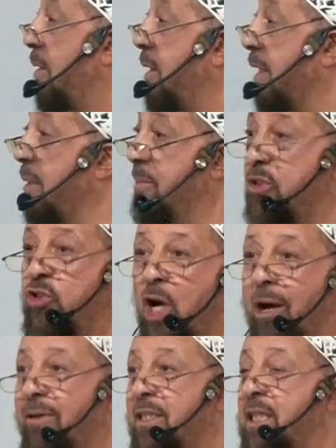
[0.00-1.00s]
that the
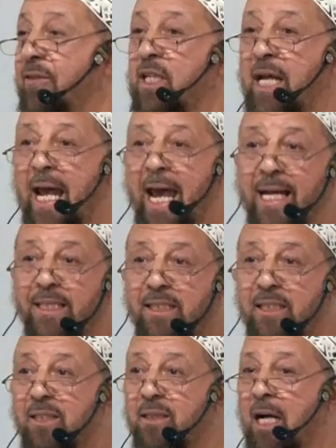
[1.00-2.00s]
majority of the
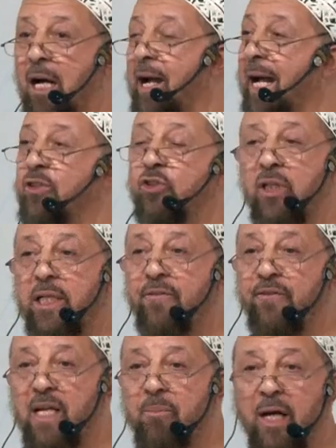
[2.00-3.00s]
ants are actually
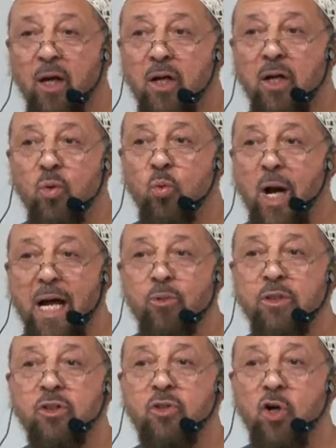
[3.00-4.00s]
female? Why
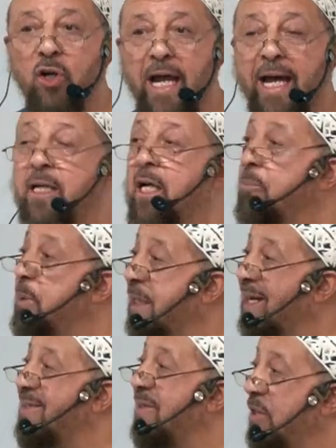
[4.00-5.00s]
would the Quran?
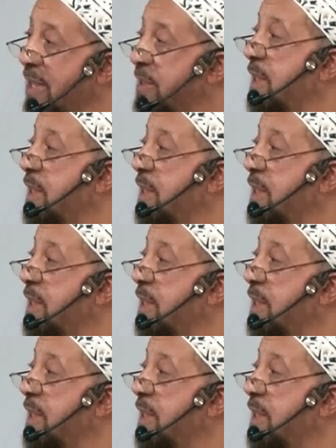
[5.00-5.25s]
Because this